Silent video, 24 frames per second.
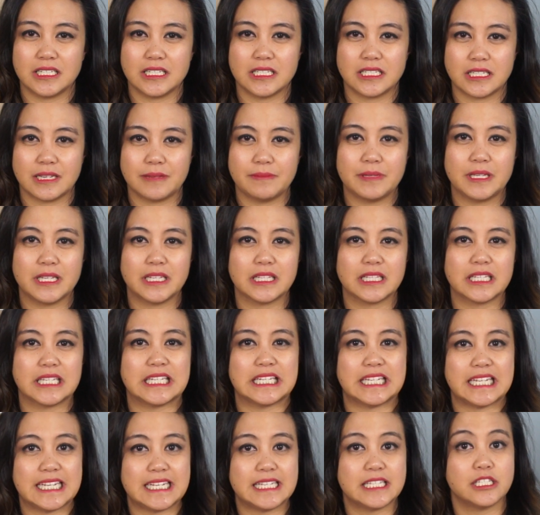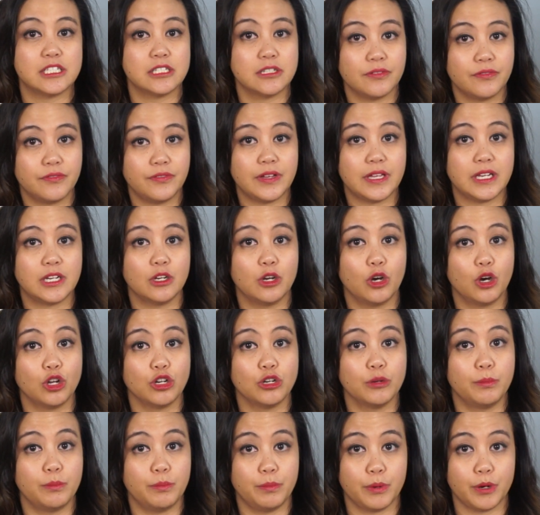is something that needs to fit
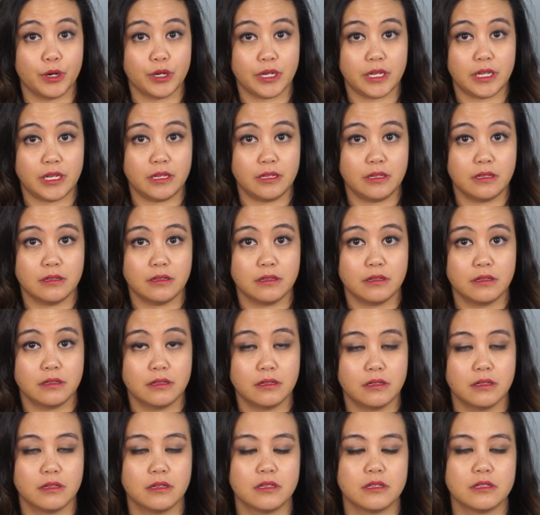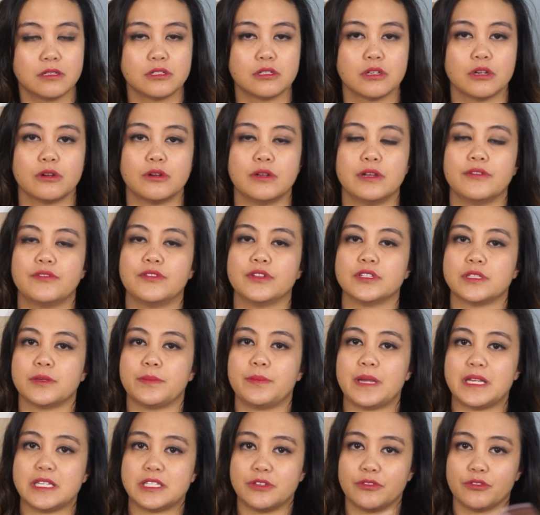on a body, so if it's a
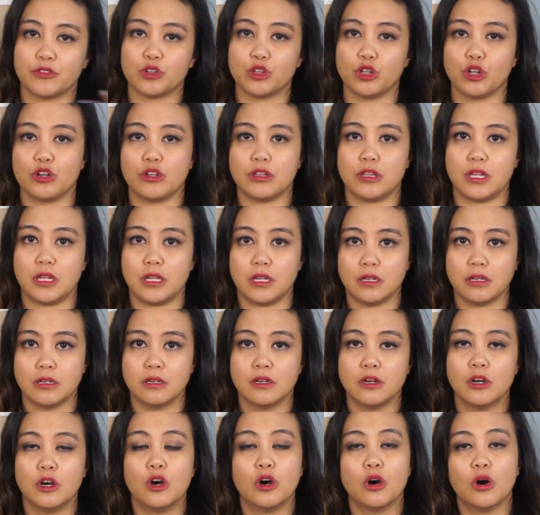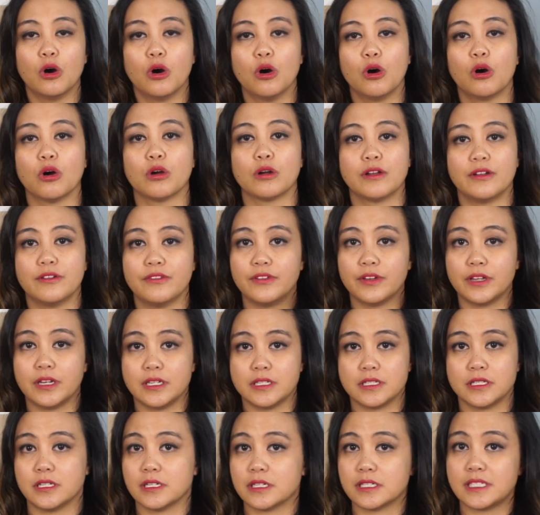piece of clothing, or if it
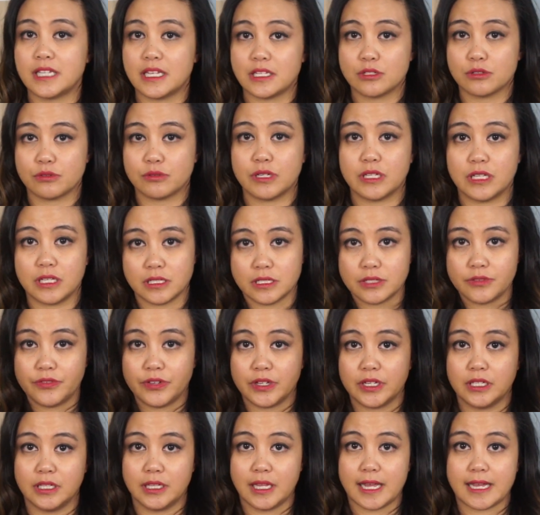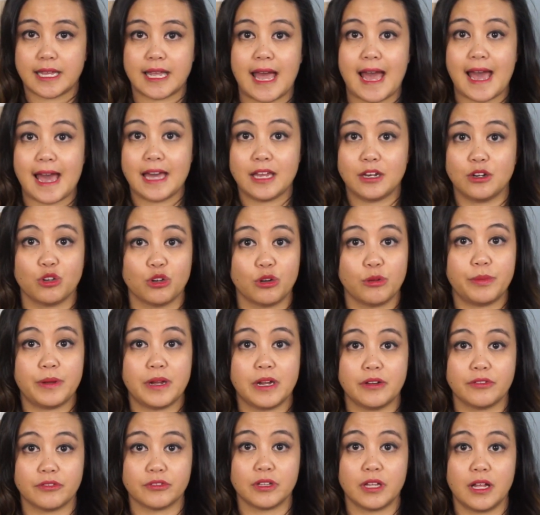is an accessory that's fitted like a hat or a
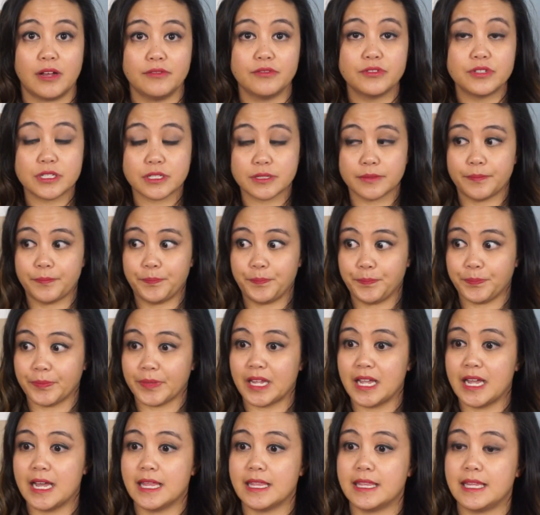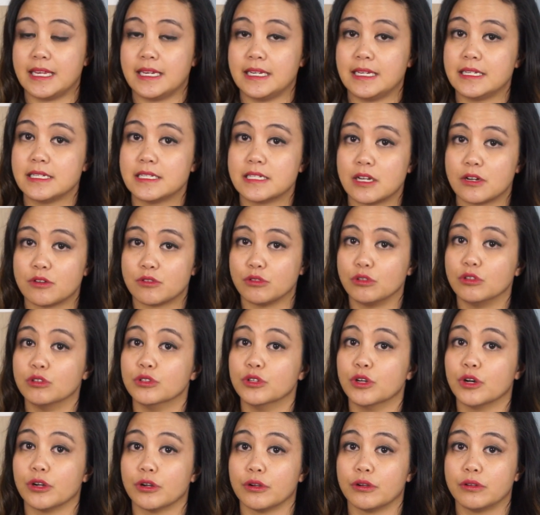pair of gloves, then in general,
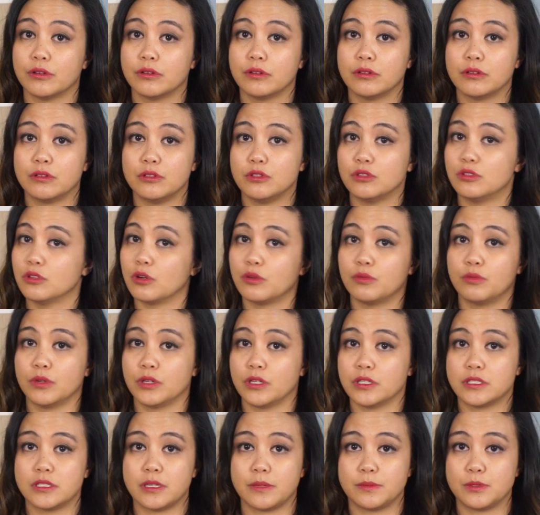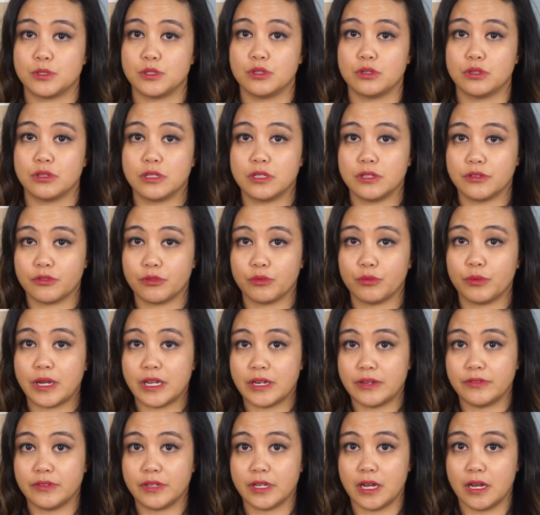no. You don't want to substitute a different
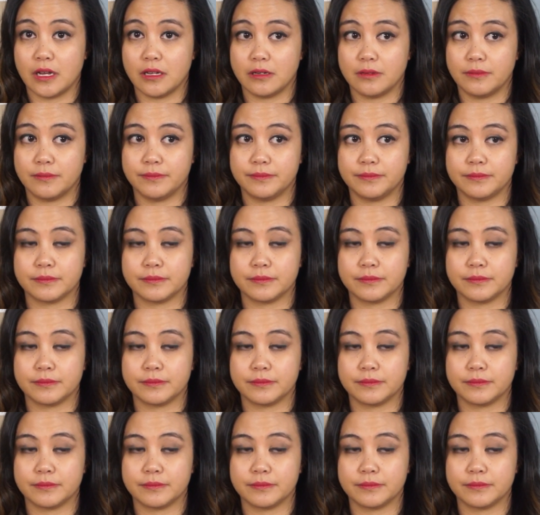weight of yarn,